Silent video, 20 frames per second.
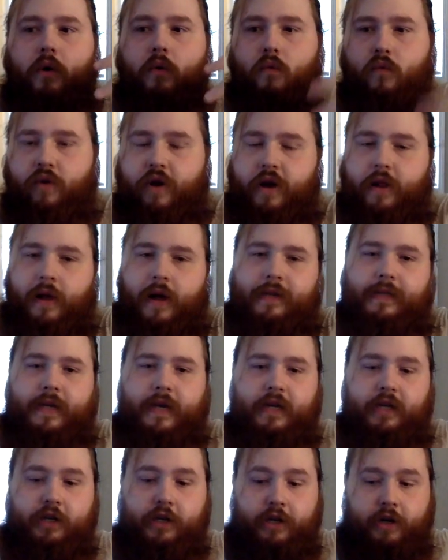
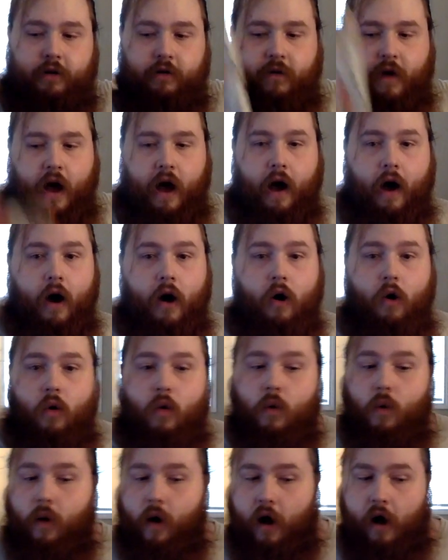realization of
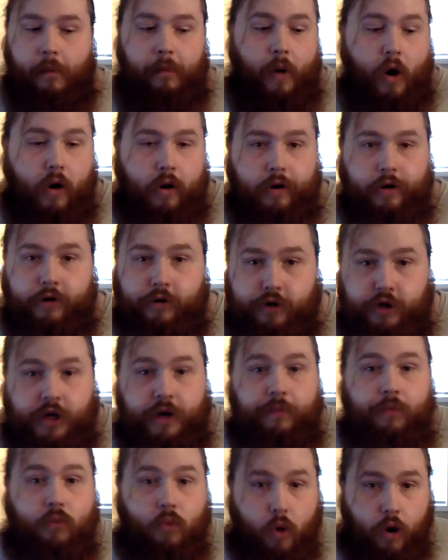how a
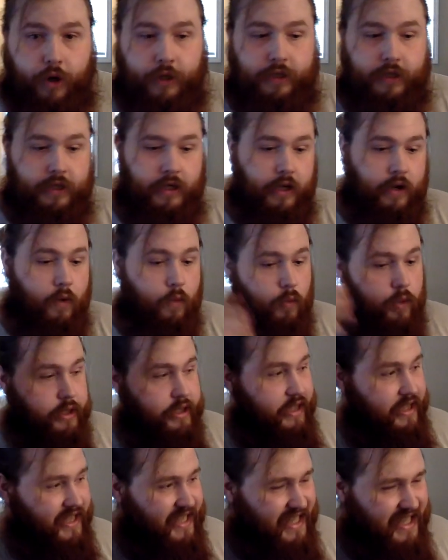partnership works,
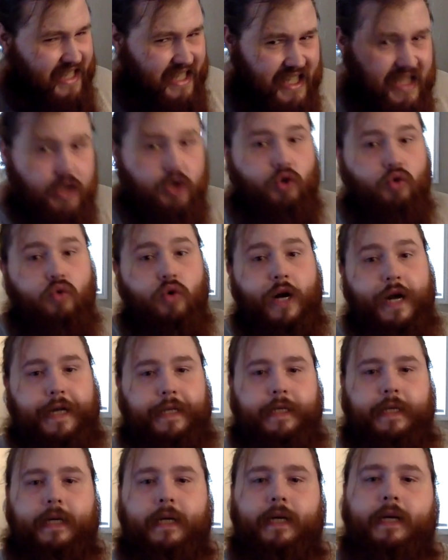which is
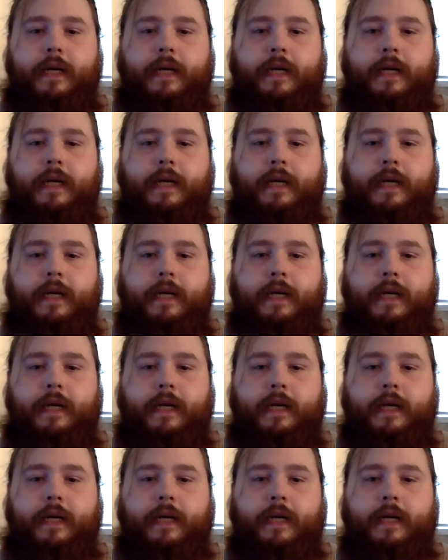great.